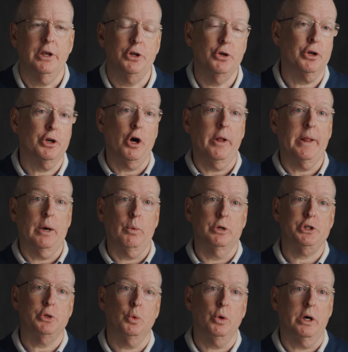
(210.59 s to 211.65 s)
You can call that
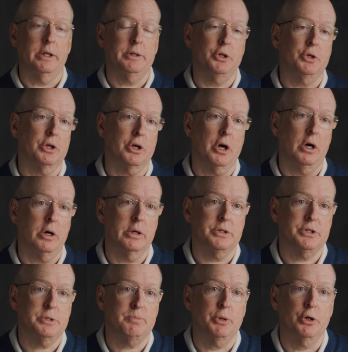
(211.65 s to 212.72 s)
what you want. You can call it a
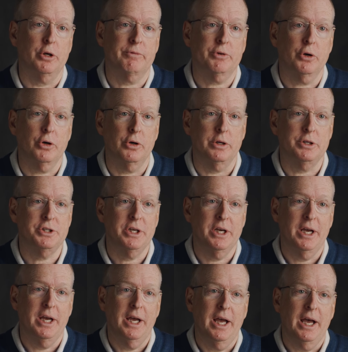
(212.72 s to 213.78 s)
spirit of courage.
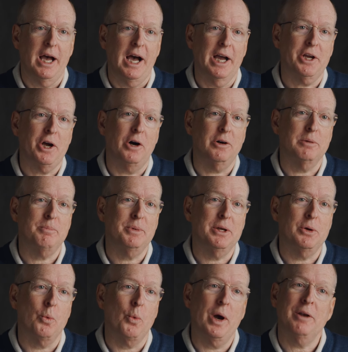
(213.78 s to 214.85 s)
I call it
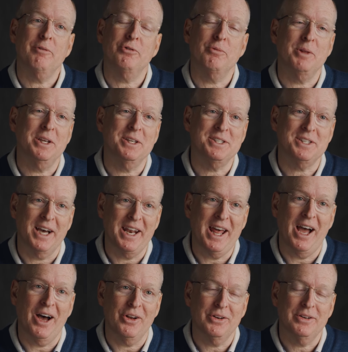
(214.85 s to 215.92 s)
being wet from the inside
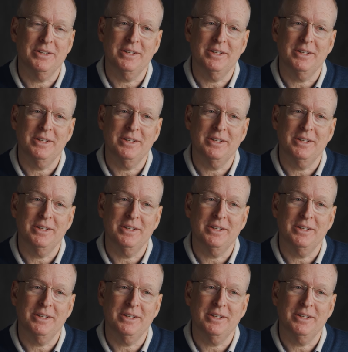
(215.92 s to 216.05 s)
out.